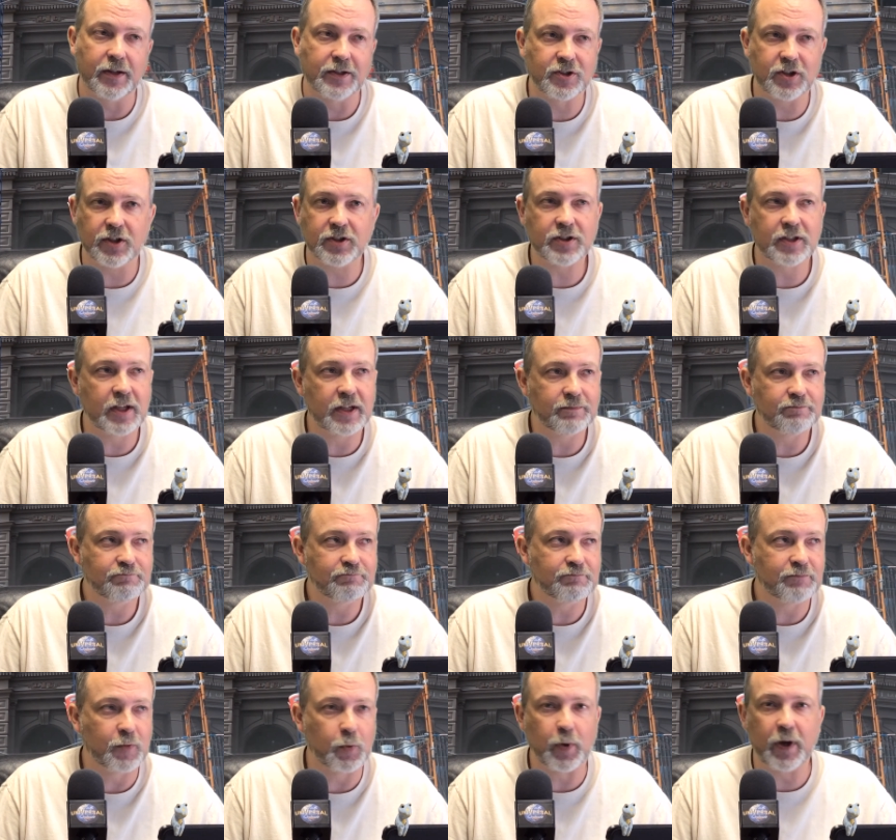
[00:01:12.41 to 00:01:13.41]
It's just that
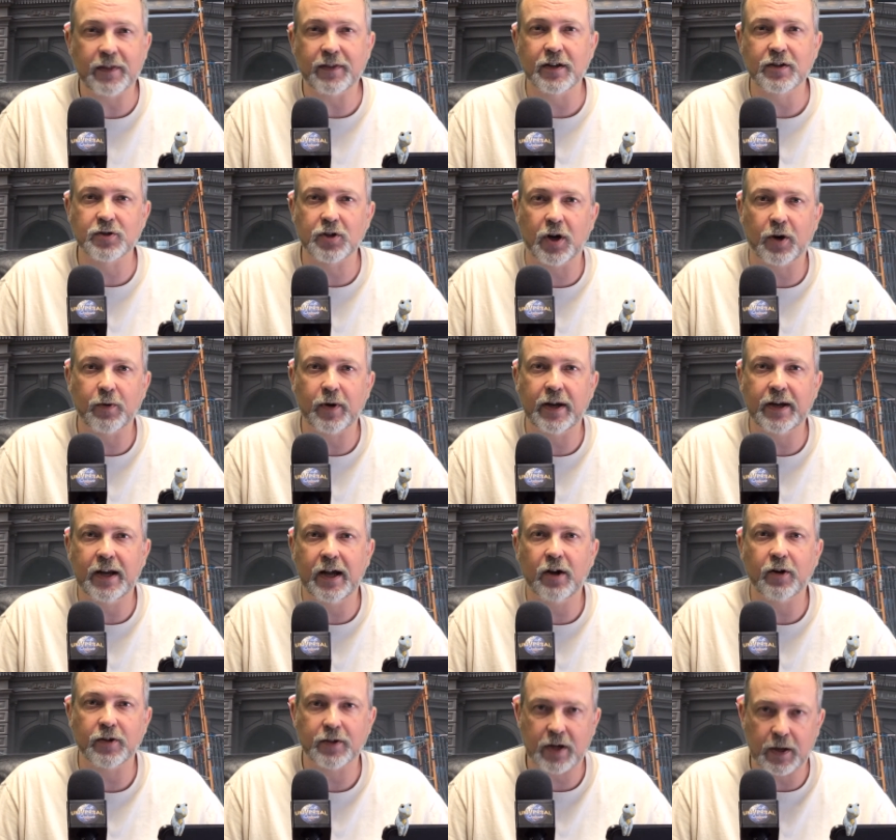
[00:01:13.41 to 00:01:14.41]
the way things are right
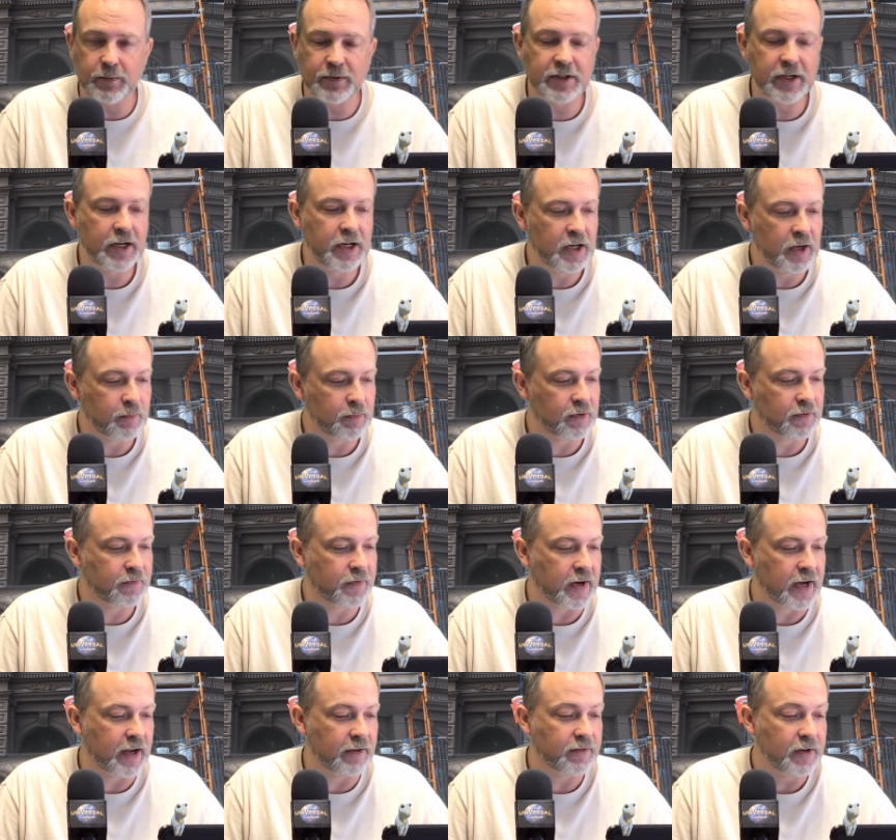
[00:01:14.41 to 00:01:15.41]
now, it comes in at number
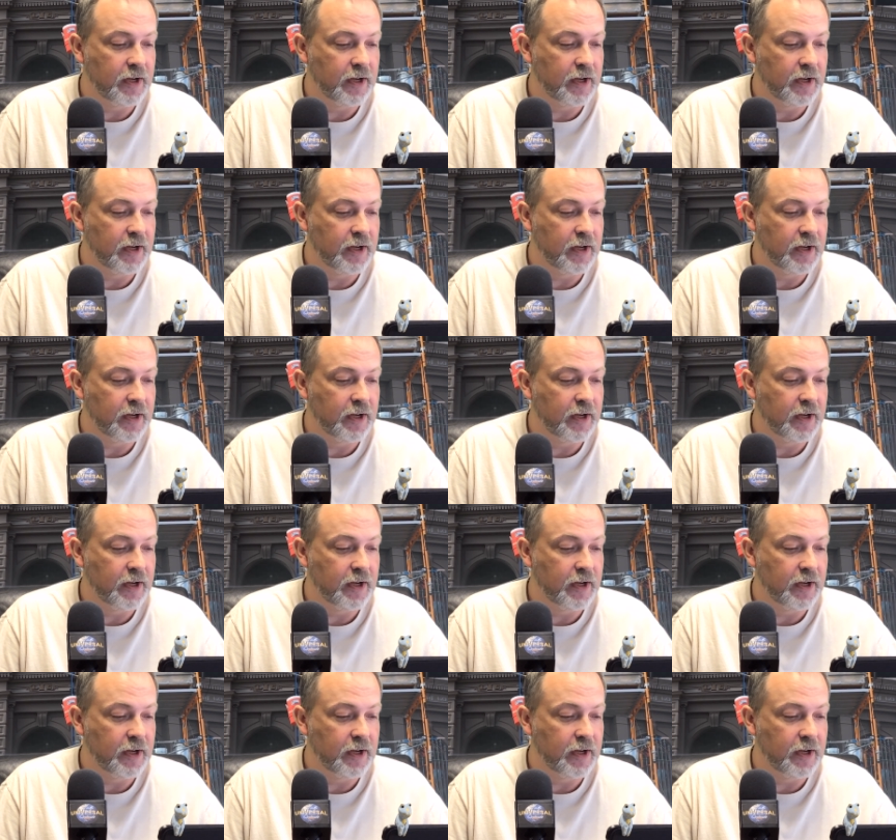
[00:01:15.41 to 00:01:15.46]
5.